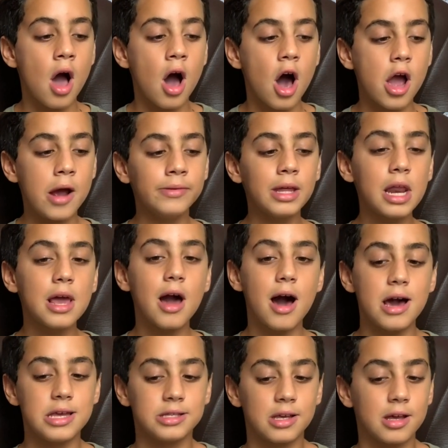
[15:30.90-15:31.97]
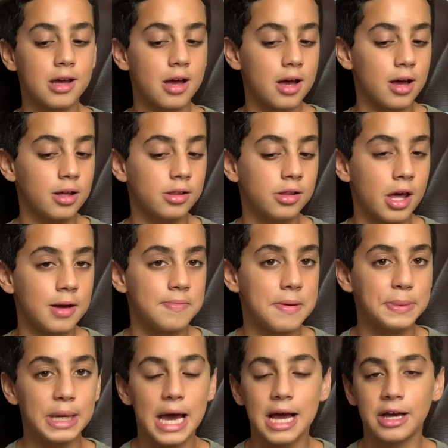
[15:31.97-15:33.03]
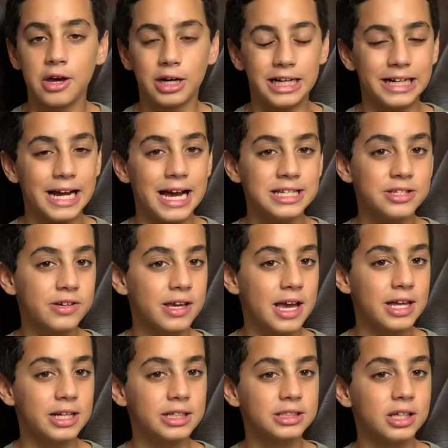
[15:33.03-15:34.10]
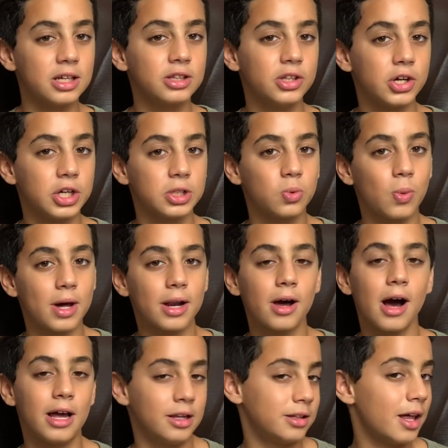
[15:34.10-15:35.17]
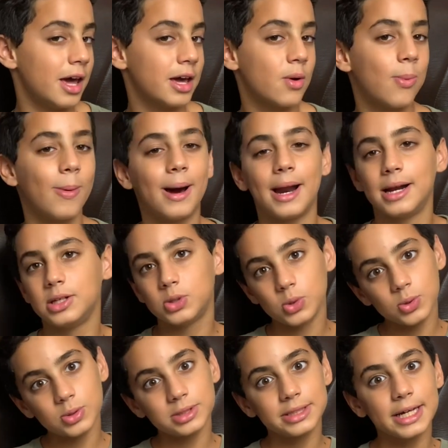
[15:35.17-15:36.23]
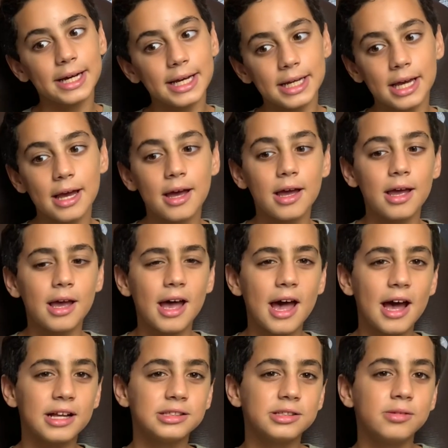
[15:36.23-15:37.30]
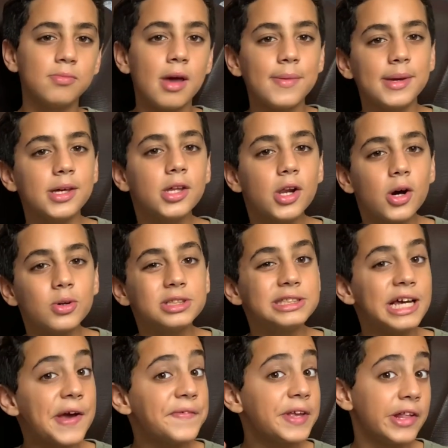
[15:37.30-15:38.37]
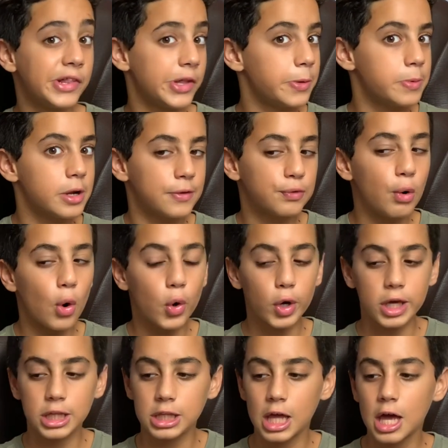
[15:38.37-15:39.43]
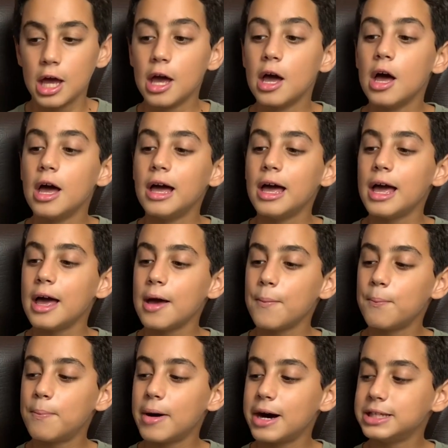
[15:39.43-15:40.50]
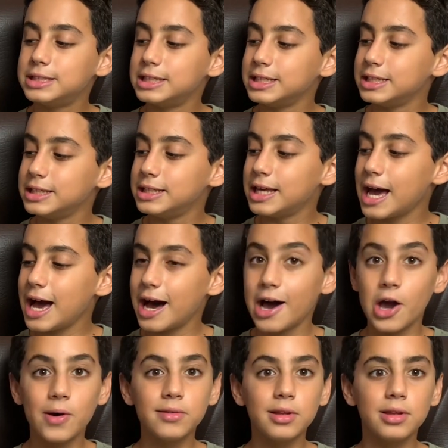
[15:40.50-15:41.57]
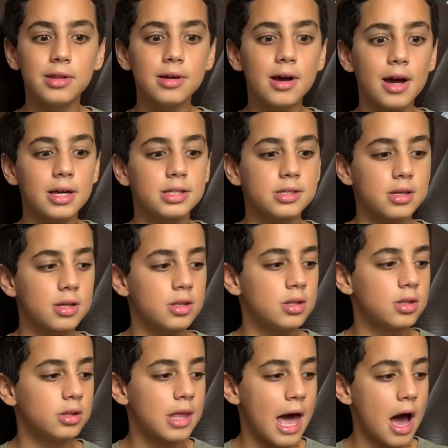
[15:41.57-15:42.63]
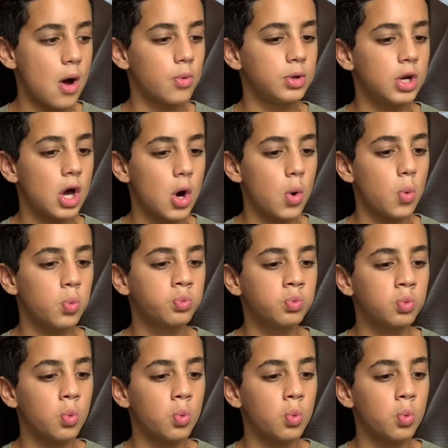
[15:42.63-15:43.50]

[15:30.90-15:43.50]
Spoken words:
I hope that you guys maybe got educated, learned what I like, what I don't like, and maybe saved you a little bit of coin. But yeah, I hope that you guys now know